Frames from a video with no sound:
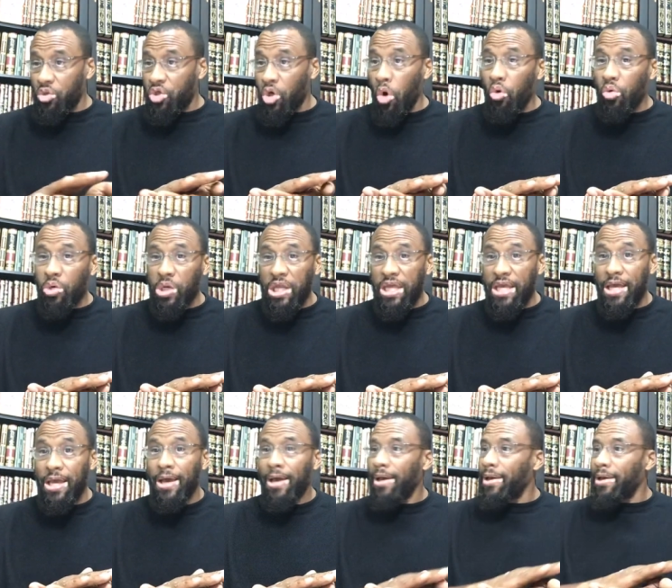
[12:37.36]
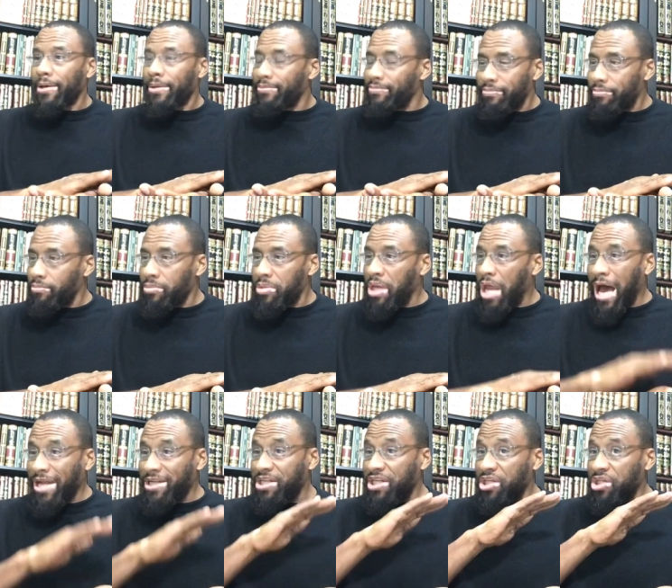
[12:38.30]
you know, totally
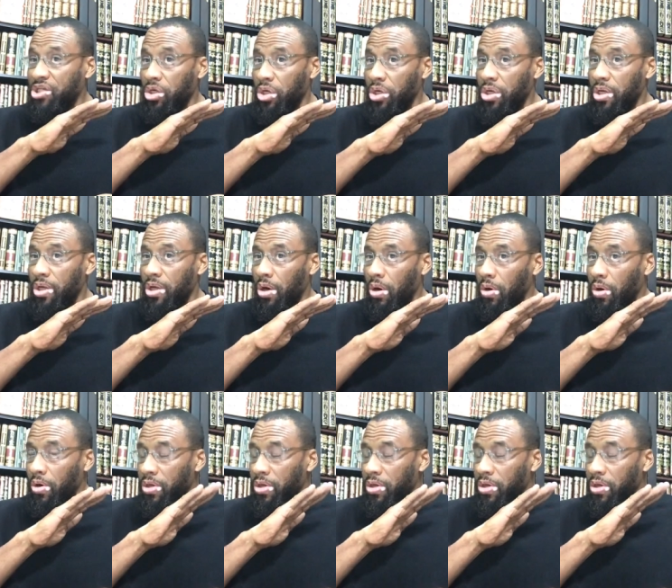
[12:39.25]
not just